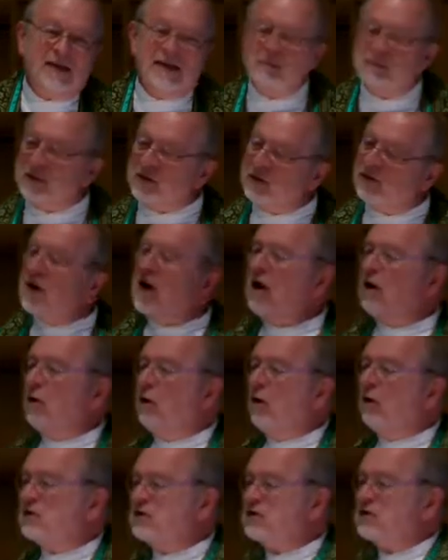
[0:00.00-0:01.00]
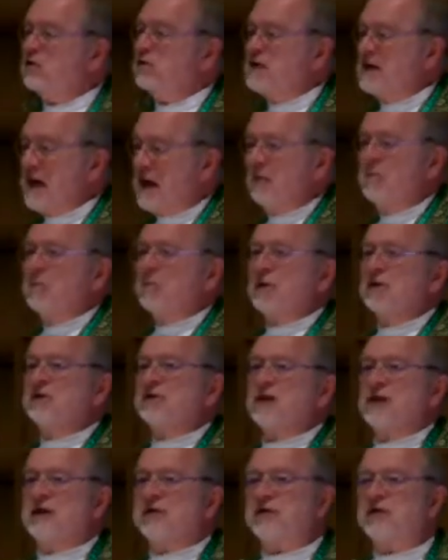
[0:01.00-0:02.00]
But there are also
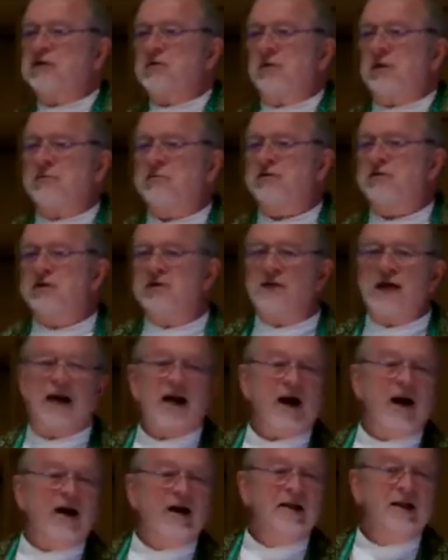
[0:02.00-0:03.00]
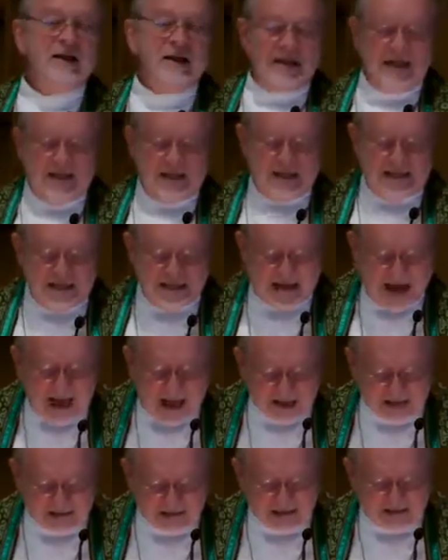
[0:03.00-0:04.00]
numbers in Scripture that are
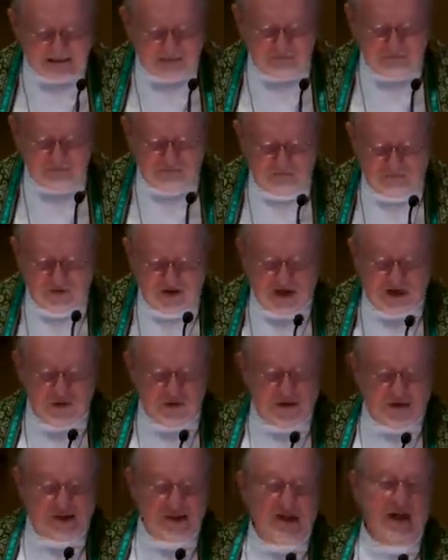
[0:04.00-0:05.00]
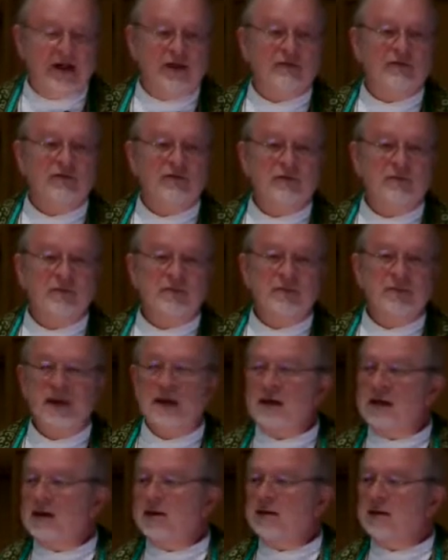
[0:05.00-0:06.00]
not figurative.
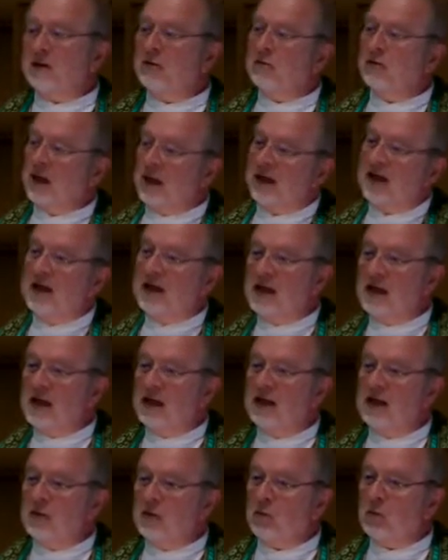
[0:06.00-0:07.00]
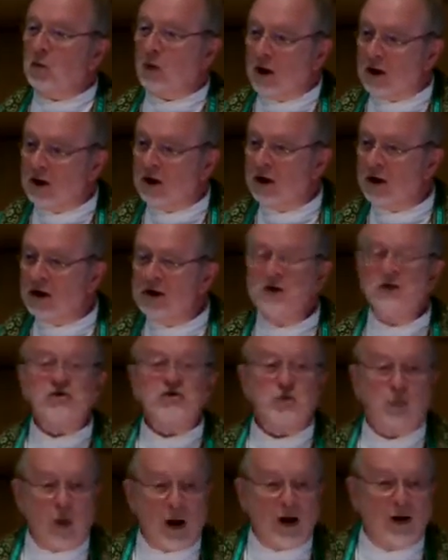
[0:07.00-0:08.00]
There really were
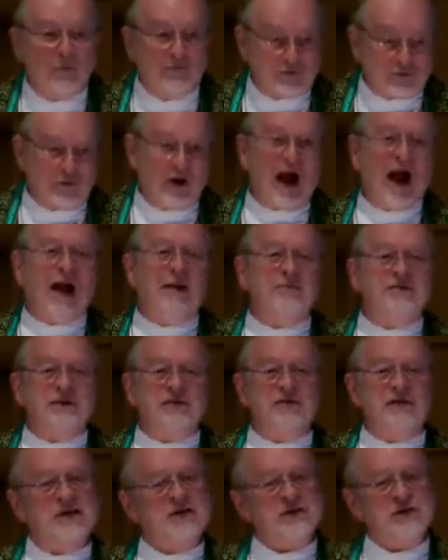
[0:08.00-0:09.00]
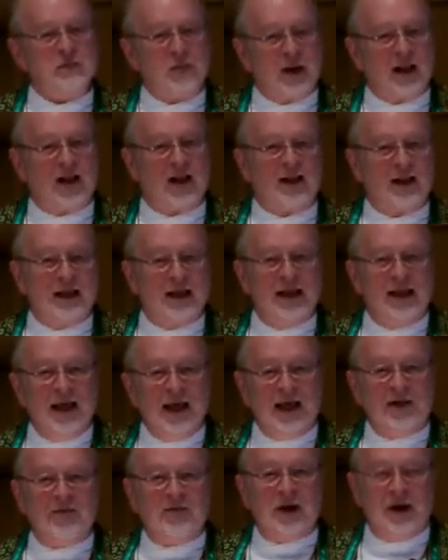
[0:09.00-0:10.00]
12 tribes of Israel,
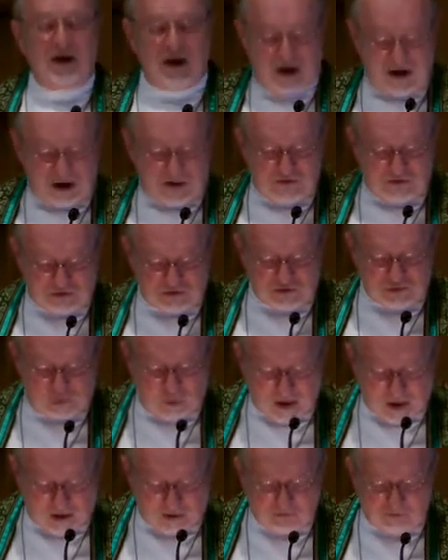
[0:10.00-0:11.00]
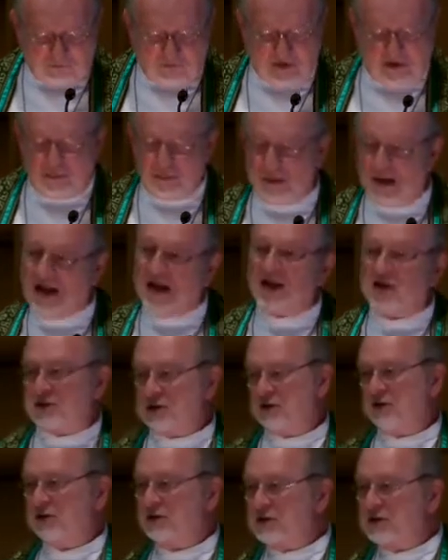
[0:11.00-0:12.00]
and there are the 12
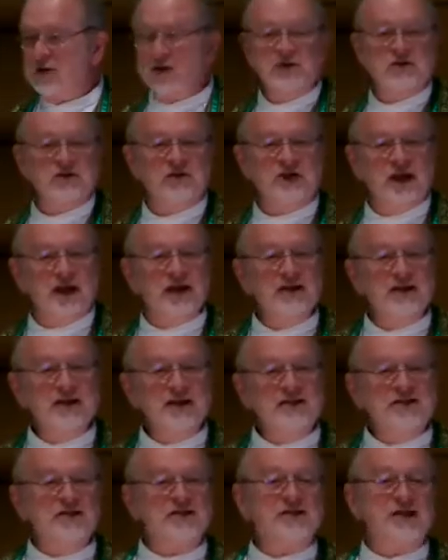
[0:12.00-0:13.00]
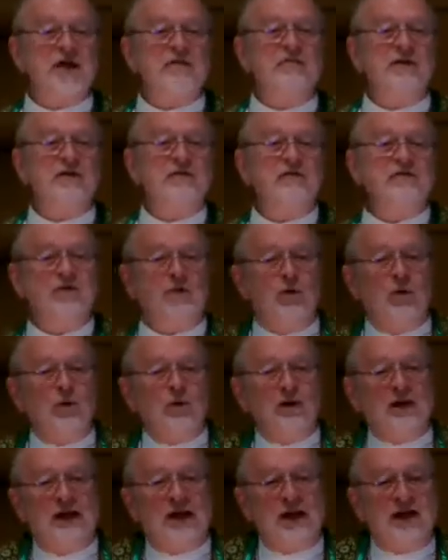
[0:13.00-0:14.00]
apostles. There's the
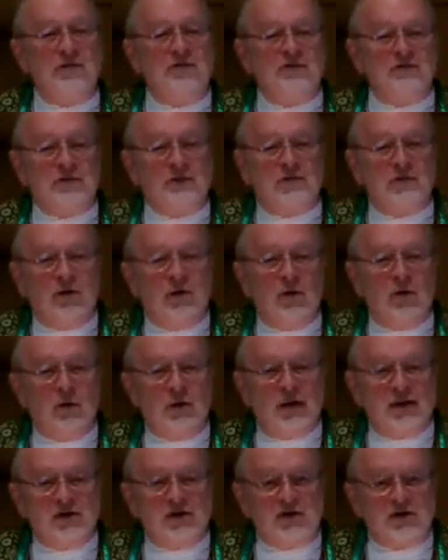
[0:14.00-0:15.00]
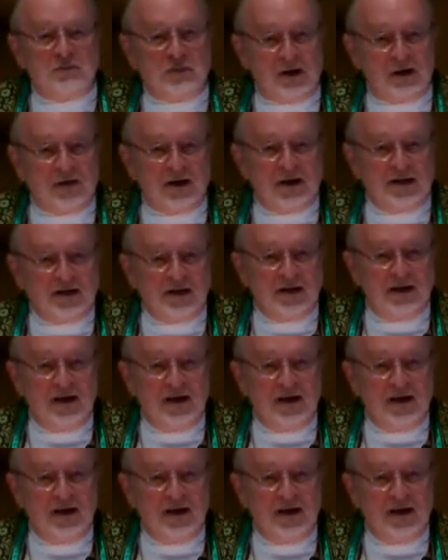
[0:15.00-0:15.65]
sevenfold gift of the Holy Spirit